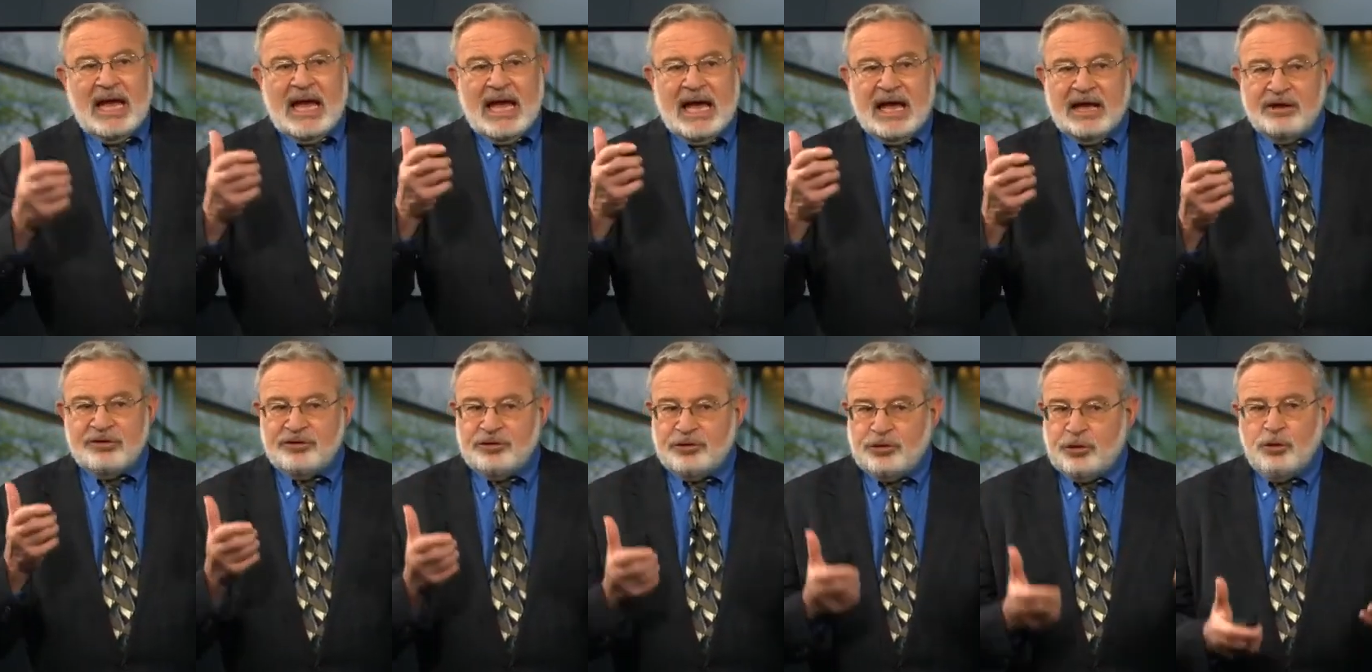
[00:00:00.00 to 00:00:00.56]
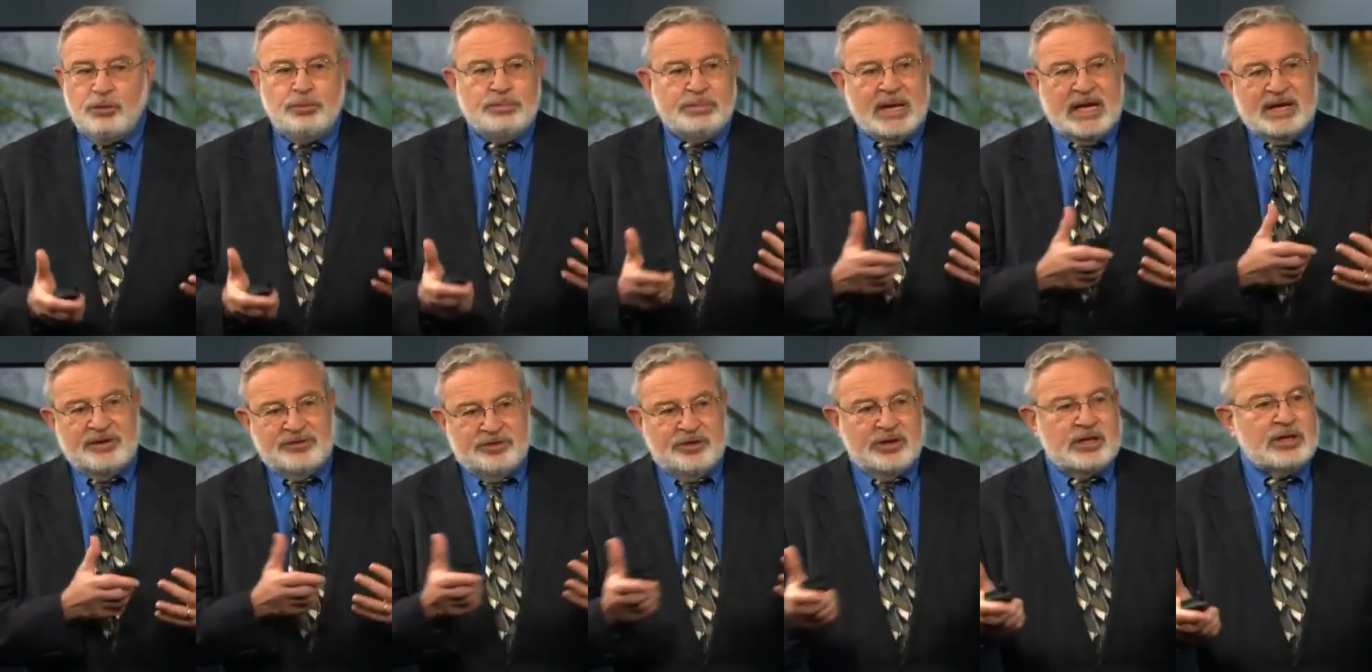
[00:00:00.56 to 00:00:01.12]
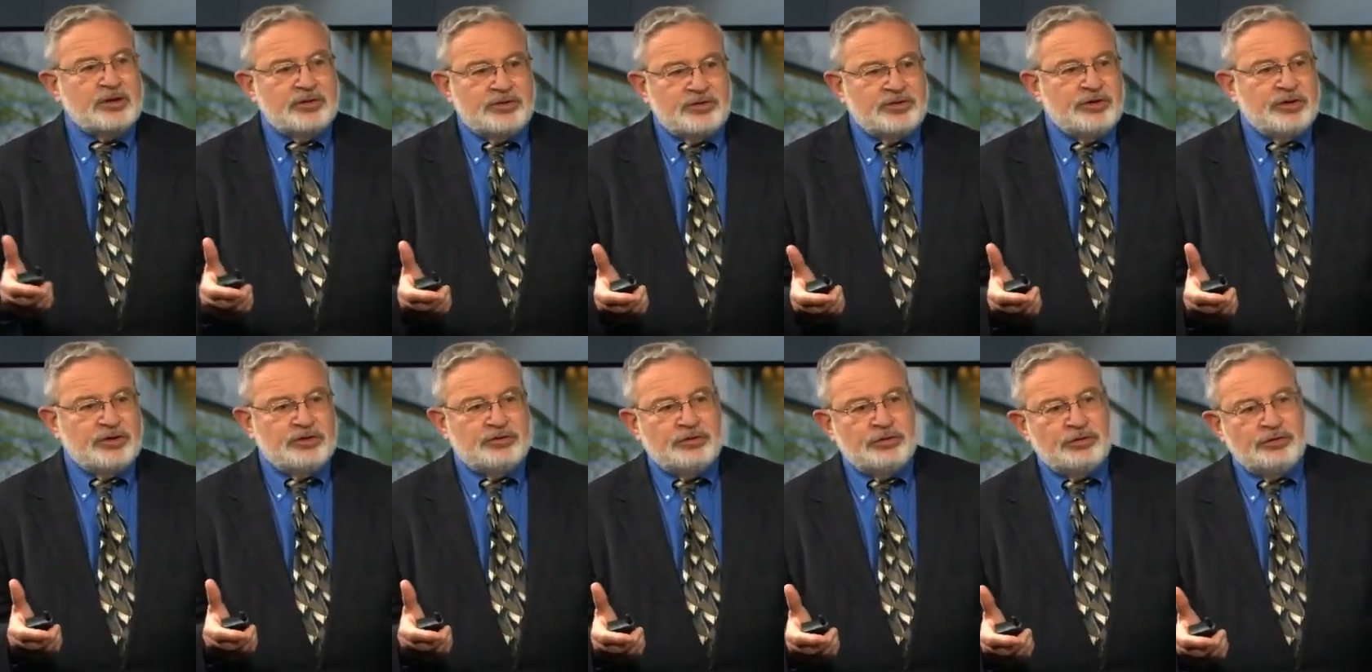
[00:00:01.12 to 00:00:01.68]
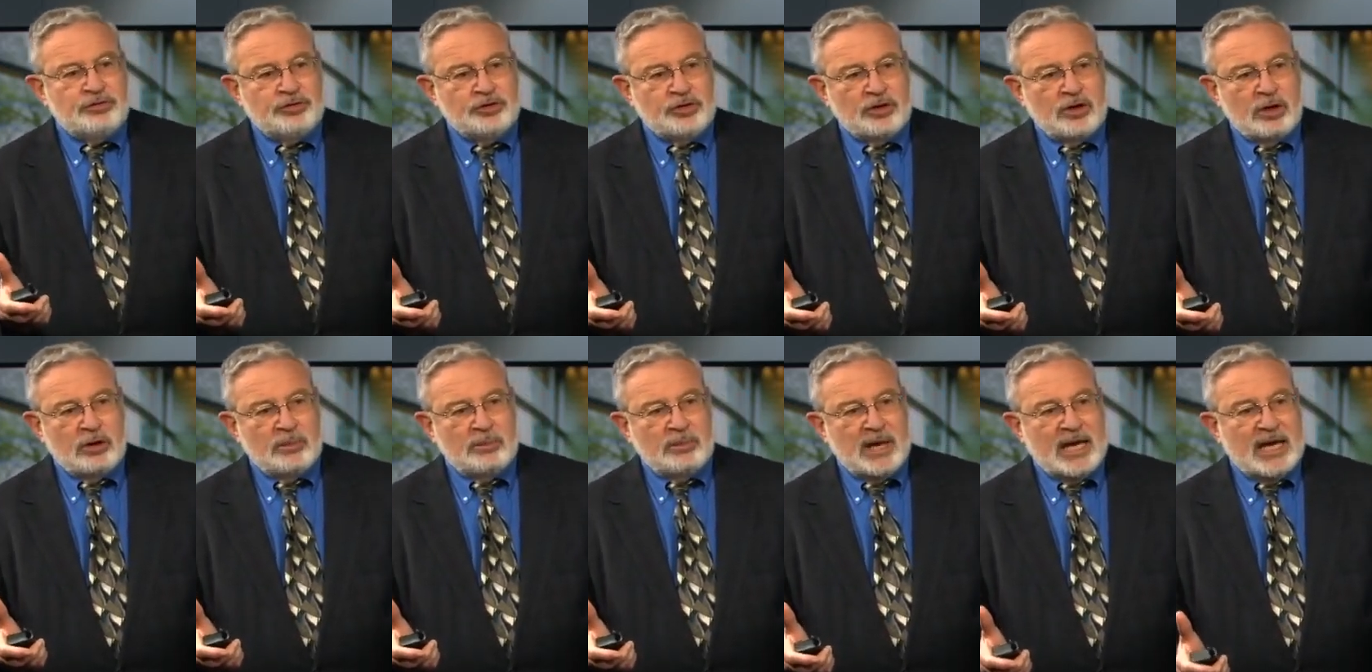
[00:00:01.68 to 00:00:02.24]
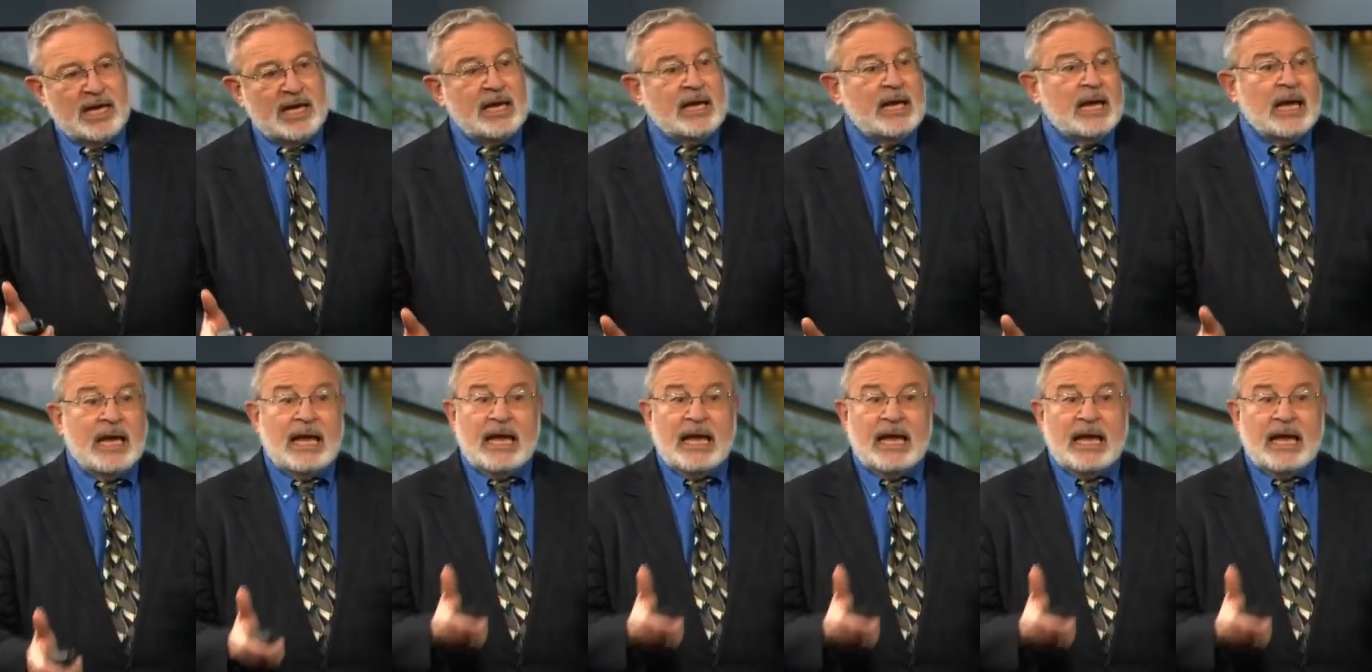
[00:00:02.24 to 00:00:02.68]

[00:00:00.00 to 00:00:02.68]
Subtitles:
has two basic decisions you're going to make: